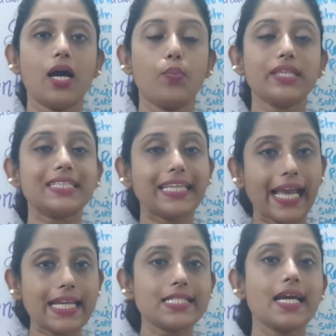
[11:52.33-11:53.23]
with the
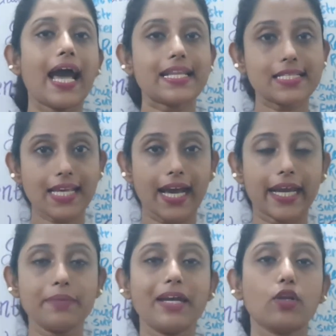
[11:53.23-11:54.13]
date and
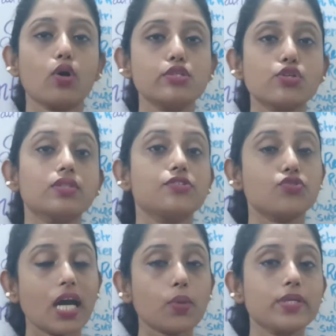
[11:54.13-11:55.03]
time, and also the
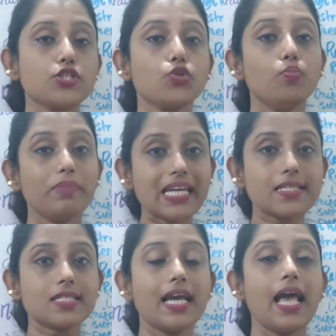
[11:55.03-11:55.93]
drug which you
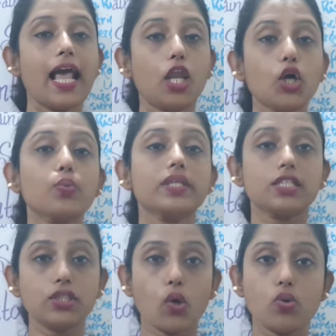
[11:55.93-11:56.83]
mixed along with
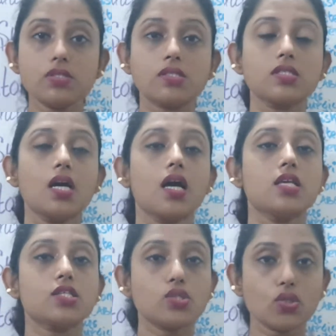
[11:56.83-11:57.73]
the dose,
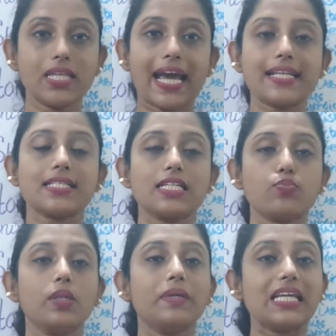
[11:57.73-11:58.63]
so that it
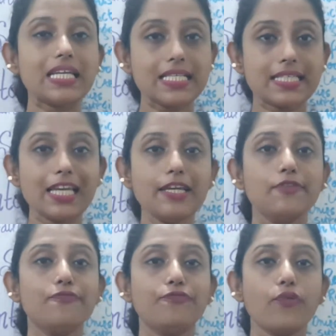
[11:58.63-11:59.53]
will be easy
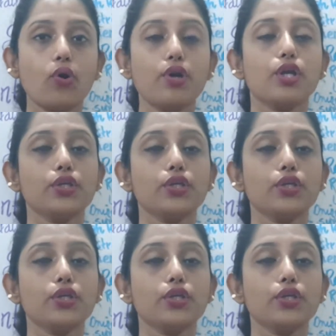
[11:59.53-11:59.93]
for